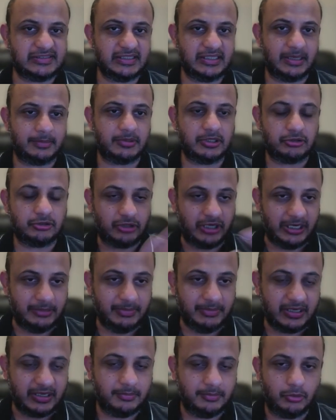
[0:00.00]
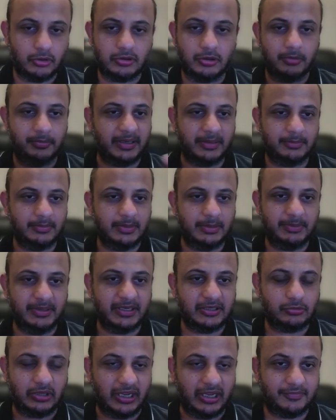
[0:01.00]
I'm going to try and make a book, or maybe I
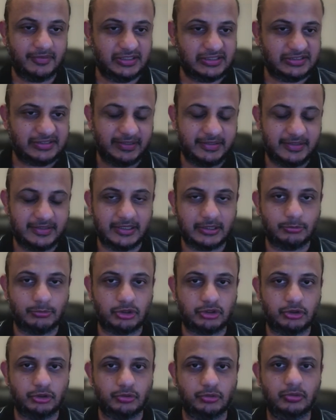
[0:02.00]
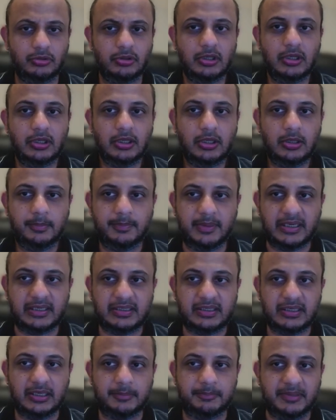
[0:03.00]
haven't decided yet what to do. But
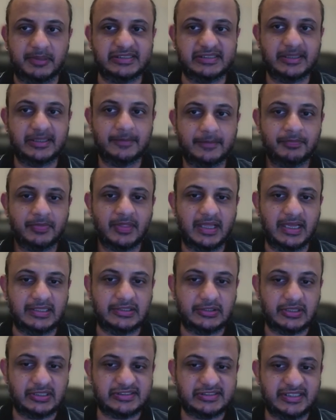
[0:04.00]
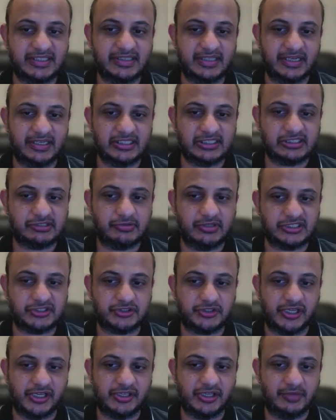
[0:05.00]
please, as you can see, the industry is
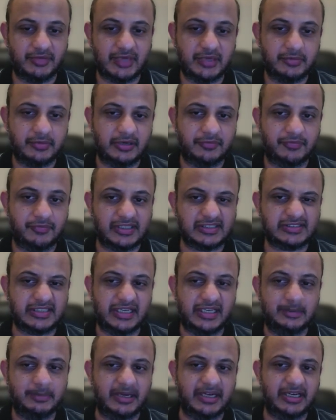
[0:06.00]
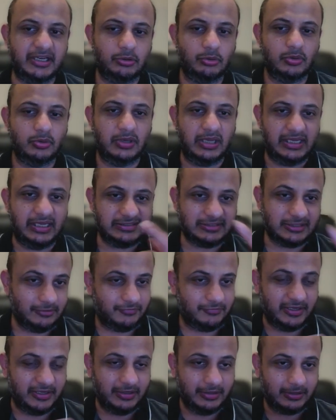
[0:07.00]
changing very, very fast. Anybody who has their
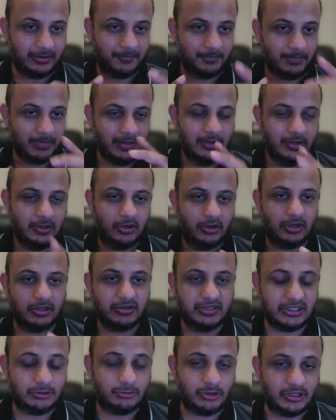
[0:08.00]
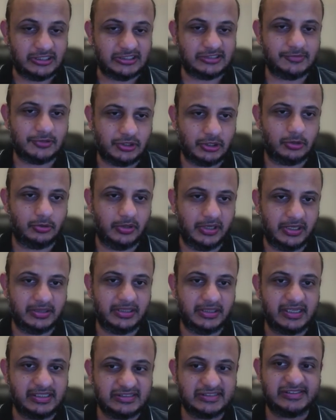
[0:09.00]
finger on the trends which are going,
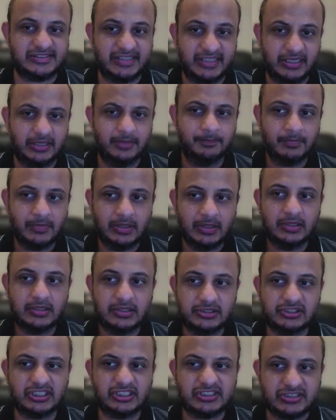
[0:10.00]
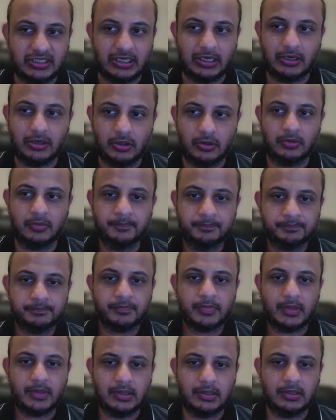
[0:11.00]
they can see just how
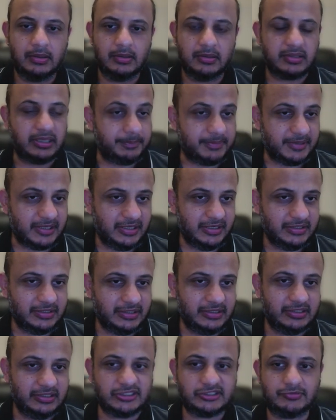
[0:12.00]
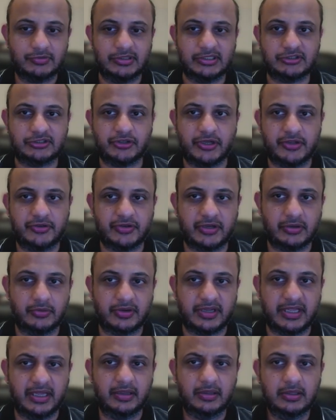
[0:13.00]
rapidly the industry is changing,
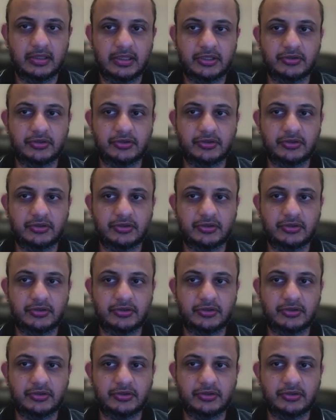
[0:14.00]
okay?